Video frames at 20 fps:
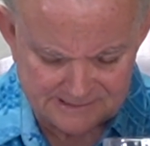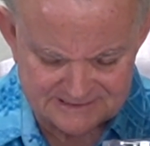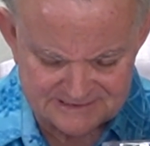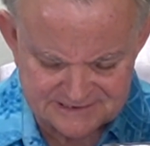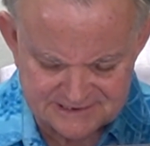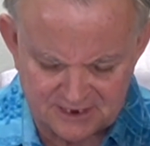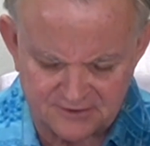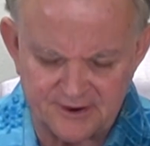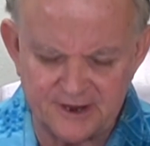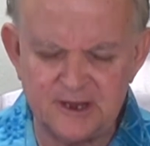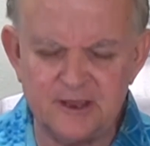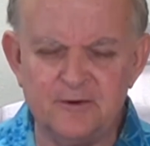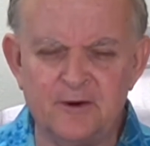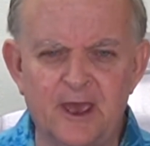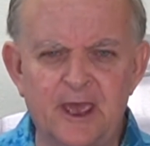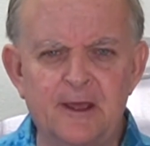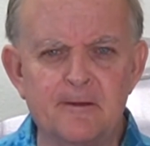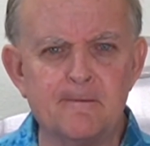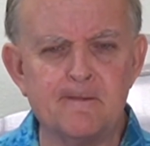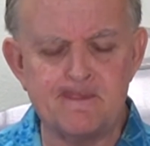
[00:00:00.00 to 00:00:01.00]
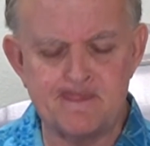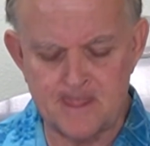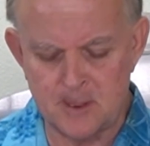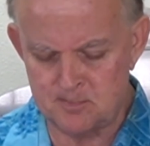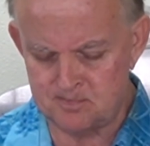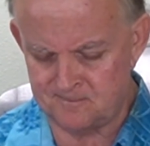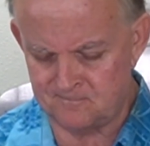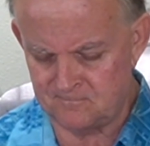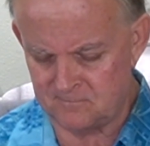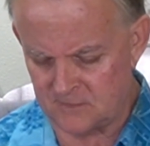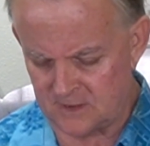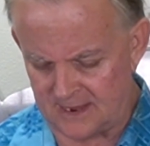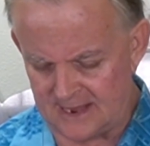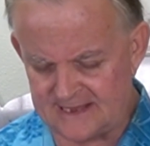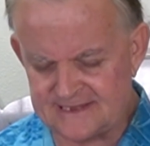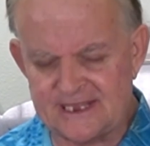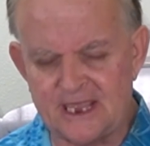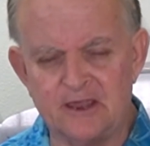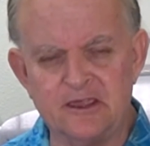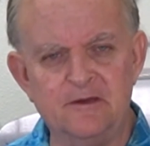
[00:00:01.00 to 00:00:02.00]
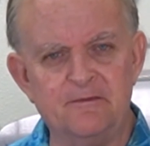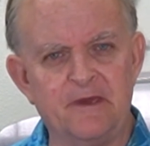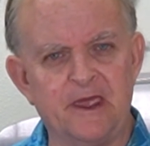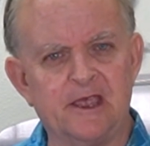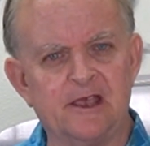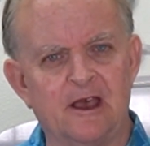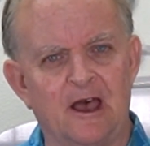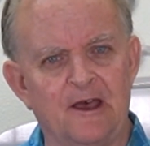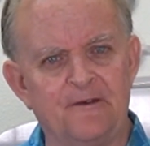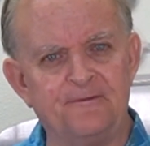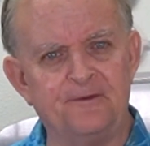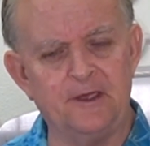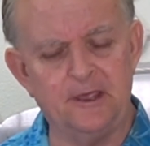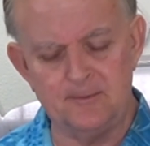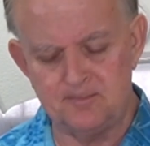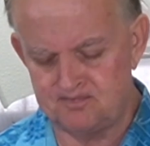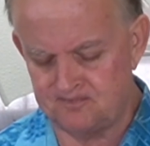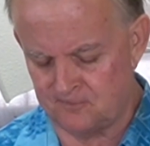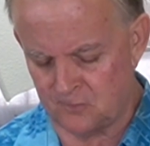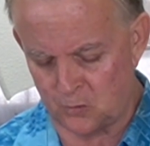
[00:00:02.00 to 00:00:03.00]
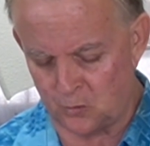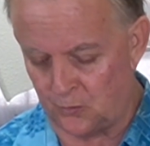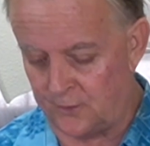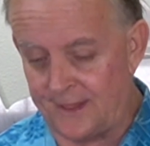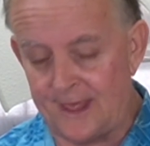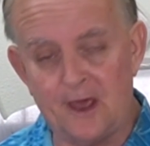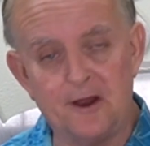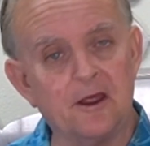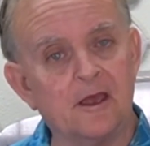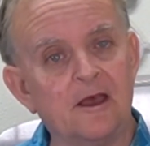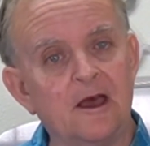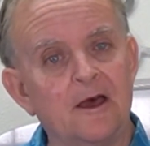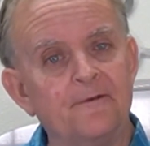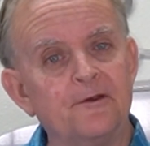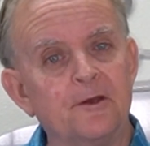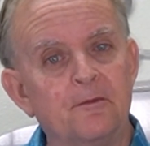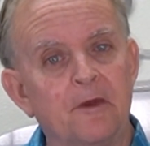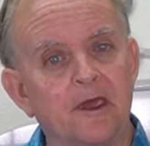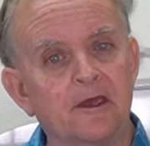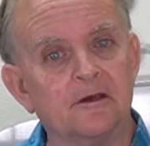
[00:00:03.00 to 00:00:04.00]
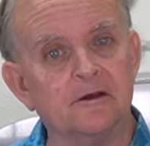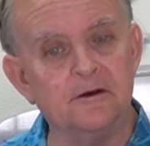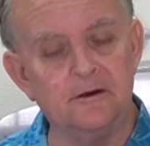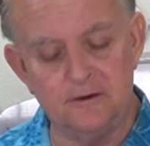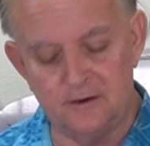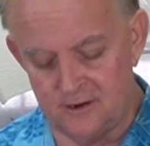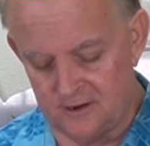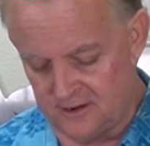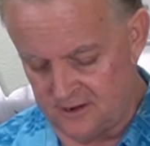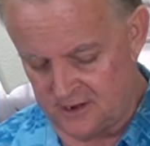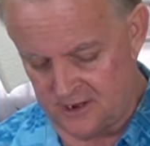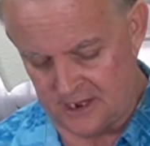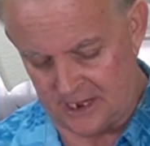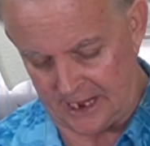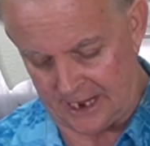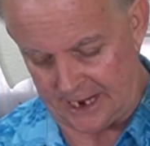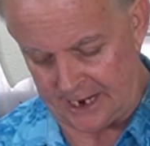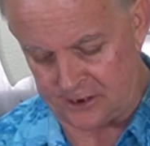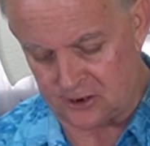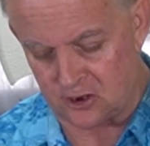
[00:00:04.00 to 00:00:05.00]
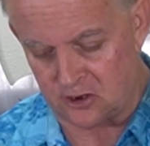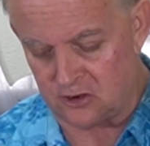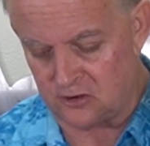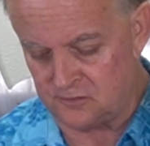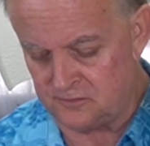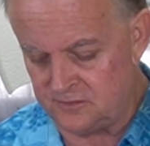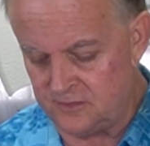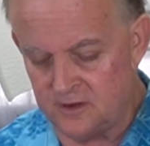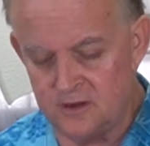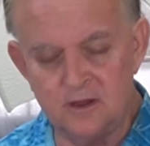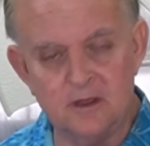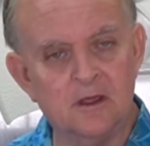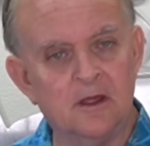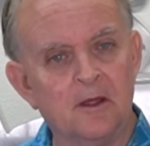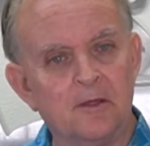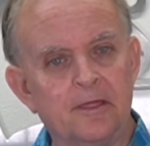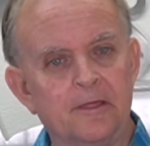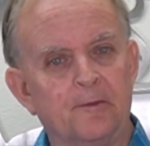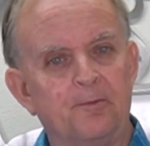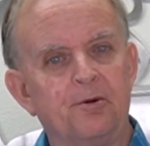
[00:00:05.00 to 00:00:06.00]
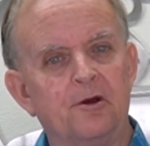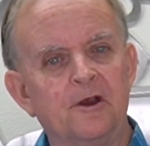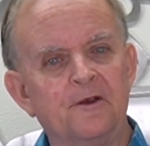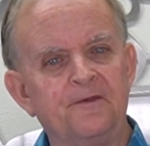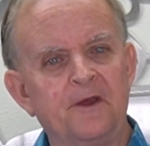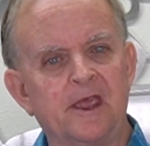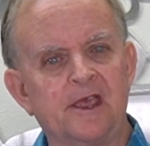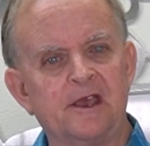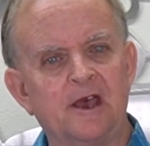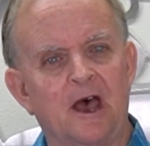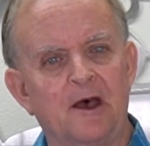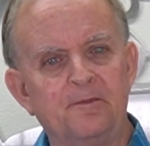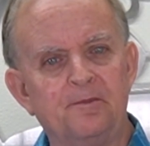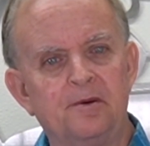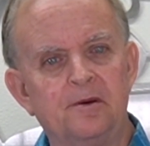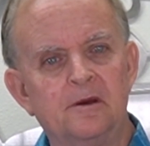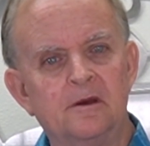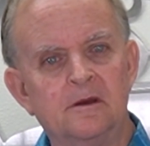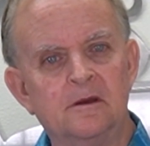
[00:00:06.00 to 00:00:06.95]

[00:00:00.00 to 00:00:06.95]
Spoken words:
So anyway, that's how you make coffee without a coffee maker at home. The perfect cup,